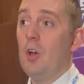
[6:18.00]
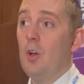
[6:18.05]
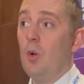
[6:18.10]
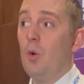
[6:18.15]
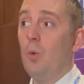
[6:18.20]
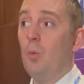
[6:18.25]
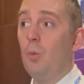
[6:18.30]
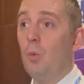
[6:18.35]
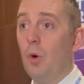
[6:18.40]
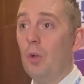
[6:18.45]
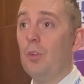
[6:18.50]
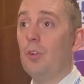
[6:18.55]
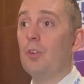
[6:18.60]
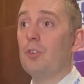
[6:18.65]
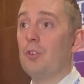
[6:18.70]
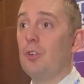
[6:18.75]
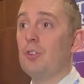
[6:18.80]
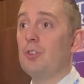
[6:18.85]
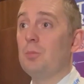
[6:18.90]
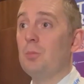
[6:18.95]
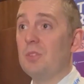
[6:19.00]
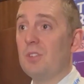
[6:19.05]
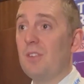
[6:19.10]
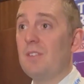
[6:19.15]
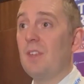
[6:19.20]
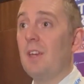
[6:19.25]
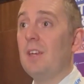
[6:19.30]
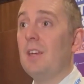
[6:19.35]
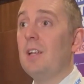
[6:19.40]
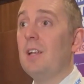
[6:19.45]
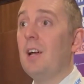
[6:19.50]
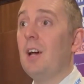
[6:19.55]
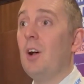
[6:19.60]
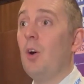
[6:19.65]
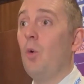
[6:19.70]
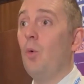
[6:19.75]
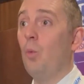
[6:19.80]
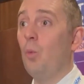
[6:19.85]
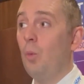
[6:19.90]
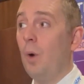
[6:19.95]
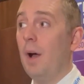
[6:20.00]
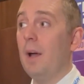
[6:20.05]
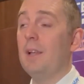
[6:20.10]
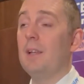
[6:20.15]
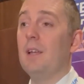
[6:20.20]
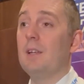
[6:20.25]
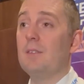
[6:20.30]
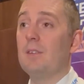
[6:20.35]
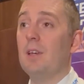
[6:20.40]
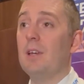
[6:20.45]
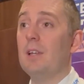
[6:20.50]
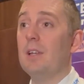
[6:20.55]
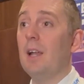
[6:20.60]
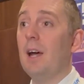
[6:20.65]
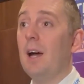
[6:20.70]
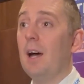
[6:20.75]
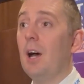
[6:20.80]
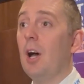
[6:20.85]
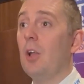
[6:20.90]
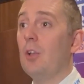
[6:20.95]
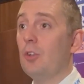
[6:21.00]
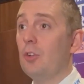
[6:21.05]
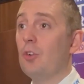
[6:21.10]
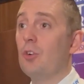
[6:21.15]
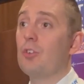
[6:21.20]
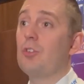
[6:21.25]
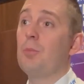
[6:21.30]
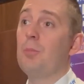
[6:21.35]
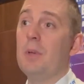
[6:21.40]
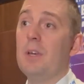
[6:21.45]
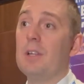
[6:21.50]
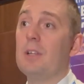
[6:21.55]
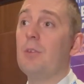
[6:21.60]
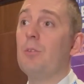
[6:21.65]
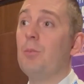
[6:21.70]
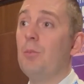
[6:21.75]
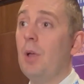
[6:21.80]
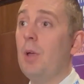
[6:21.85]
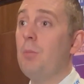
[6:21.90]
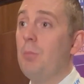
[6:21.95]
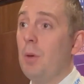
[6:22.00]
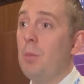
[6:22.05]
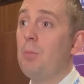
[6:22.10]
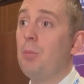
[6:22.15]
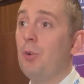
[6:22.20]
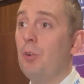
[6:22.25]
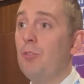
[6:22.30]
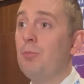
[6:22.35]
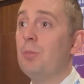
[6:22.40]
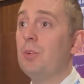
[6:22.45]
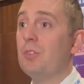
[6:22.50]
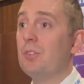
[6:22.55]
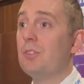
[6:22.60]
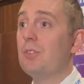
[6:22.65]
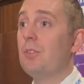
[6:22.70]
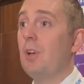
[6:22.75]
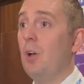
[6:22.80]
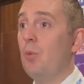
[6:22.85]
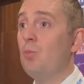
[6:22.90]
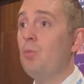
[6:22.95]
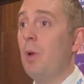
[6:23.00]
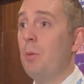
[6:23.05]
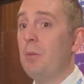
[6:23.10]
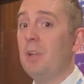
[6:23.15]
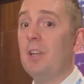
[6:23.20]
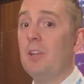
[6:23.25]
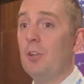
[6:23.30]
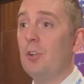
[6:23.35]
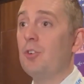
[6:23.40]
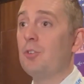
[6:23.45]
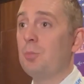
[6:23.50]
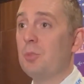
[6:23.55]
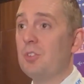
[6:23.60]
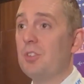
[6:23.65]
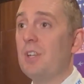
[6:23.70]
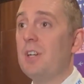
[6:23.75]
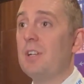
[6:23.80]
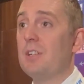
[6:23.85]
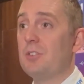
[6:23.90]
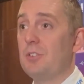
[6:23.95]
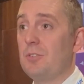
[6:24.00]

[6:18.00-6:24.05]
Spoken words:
what those customers are saying, why they're saying that, and look to make the improvements and remedy those mistakes.